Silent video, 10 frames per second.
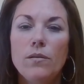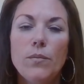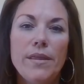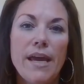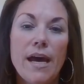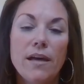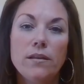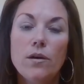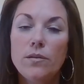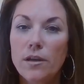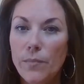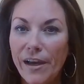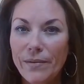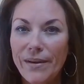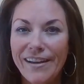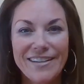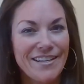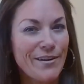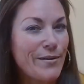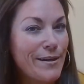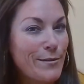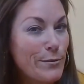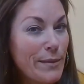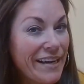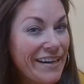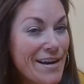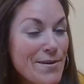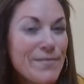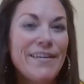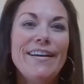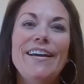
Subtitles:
when they unload their backpack, because they know how to do that now,